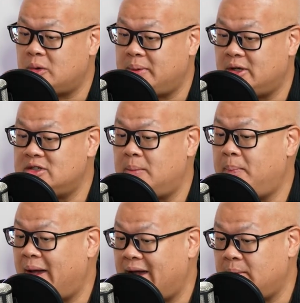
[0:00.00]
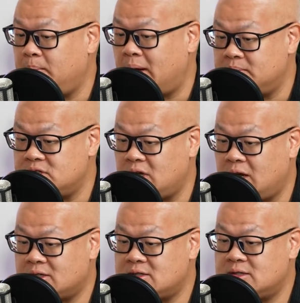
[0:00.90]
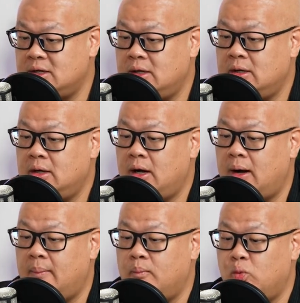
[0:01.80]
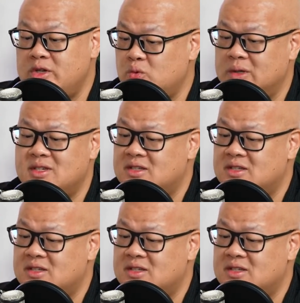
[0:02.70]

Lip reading: a bill to ban bump stocks, which was